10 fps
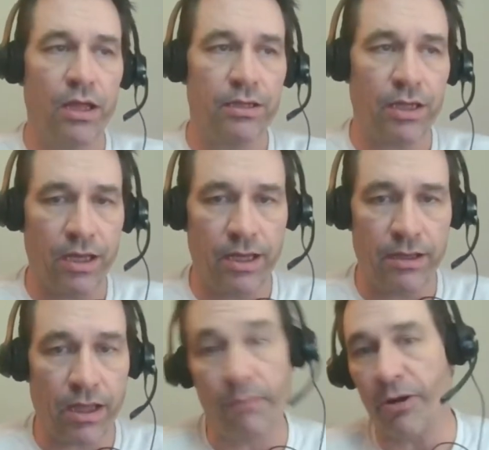
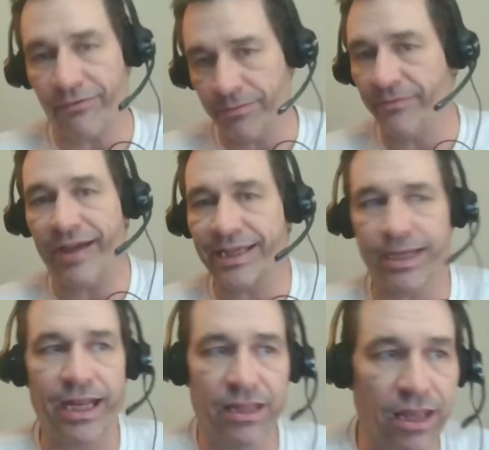Uh, apart from the fact
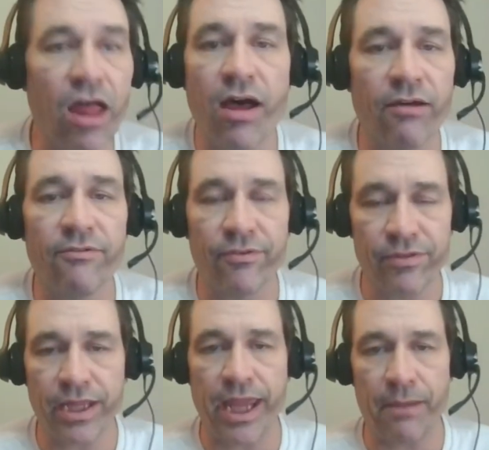that I love
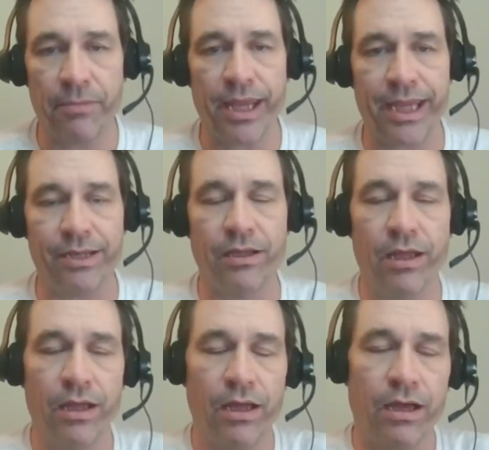the campaign,
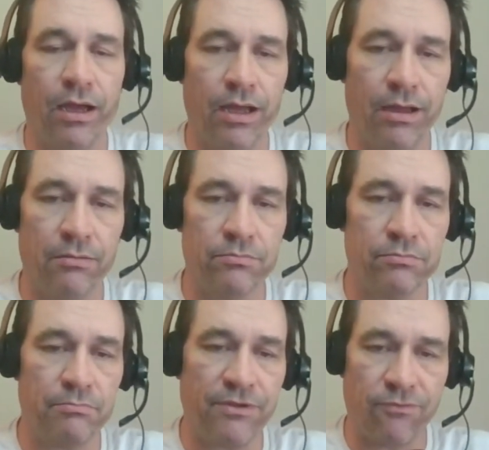um,
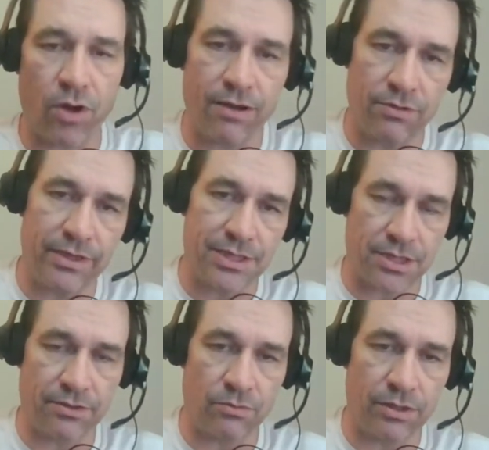before I run this
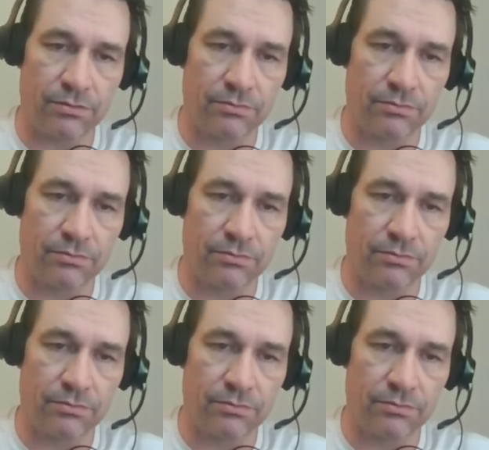other one.